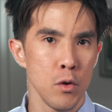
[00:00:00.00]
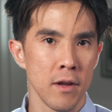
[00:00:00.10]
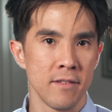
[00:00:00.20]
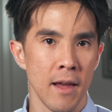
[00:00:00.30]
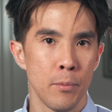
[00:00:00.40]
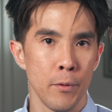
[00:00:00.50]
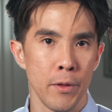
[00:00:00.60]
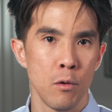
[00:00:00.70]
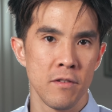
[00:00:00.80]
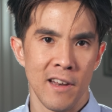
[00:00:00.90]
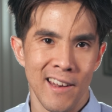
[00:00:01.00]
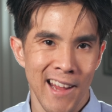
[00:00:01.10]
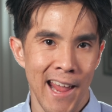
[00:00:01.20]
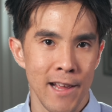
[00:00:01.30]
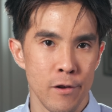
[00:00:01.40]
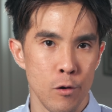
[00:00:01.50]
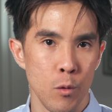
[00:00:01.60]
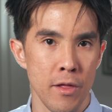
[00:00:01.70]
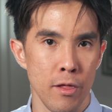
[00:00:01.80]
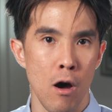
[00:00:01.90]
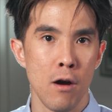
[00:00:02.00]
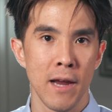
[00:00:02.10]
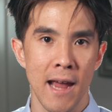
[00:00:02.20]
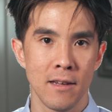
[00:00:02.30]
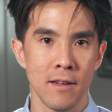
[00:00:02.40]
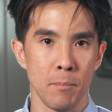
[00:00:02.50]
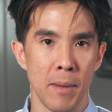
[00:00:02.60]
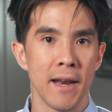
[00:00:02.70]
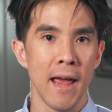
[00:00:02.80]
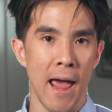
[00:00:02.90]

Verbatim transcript: you an example, there was an inhaler with long-acting beta